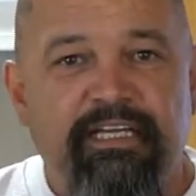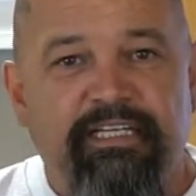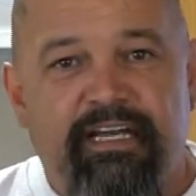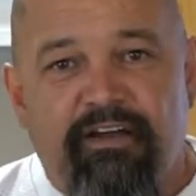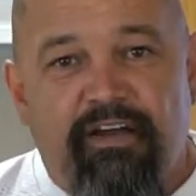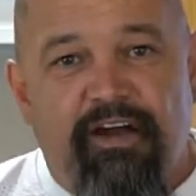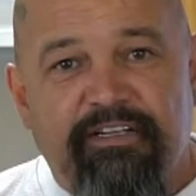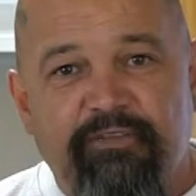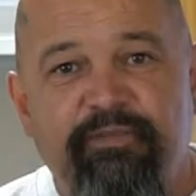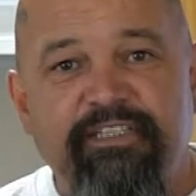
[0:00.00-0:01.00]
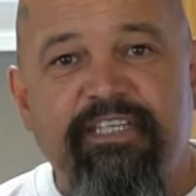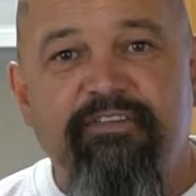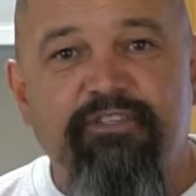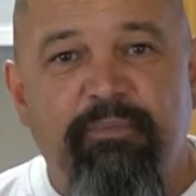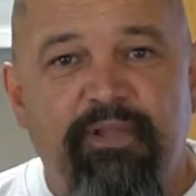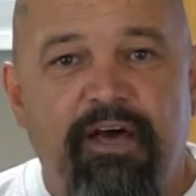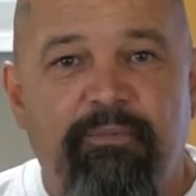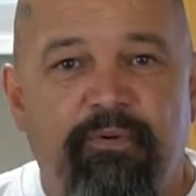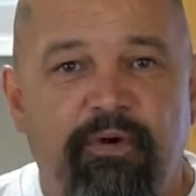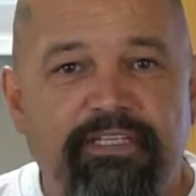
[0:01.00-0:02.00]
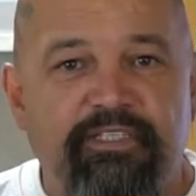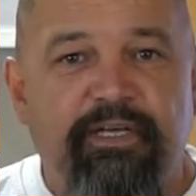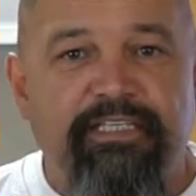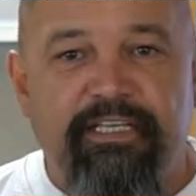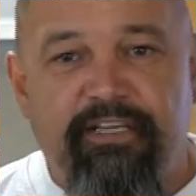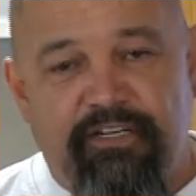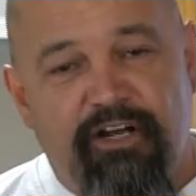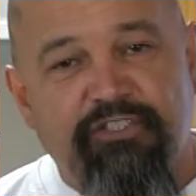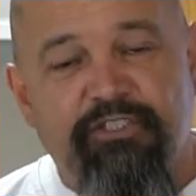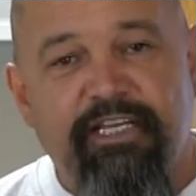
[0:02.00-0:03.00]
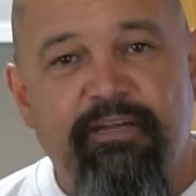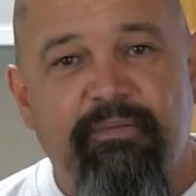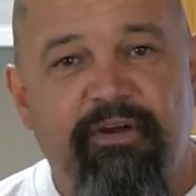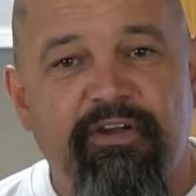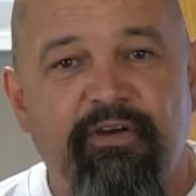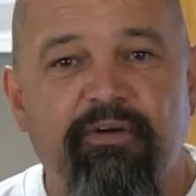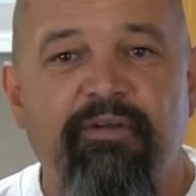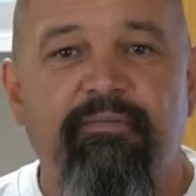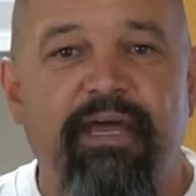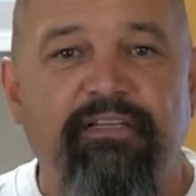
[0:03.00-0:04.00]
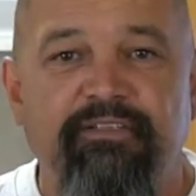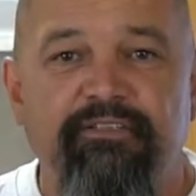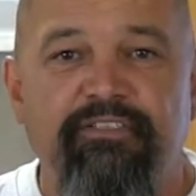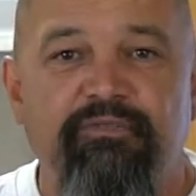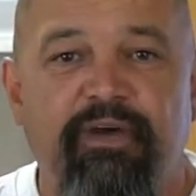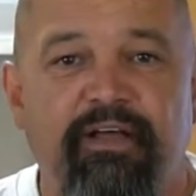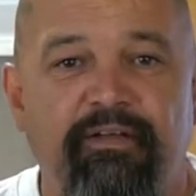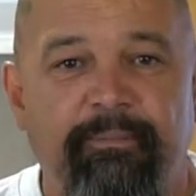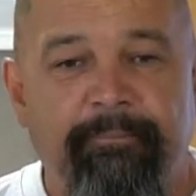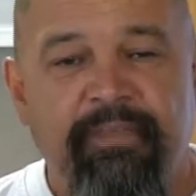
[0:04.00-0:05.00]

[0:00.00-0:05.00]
Now, our defense gives up a lot of points, so I think you can also take Mariota and Matthews as well.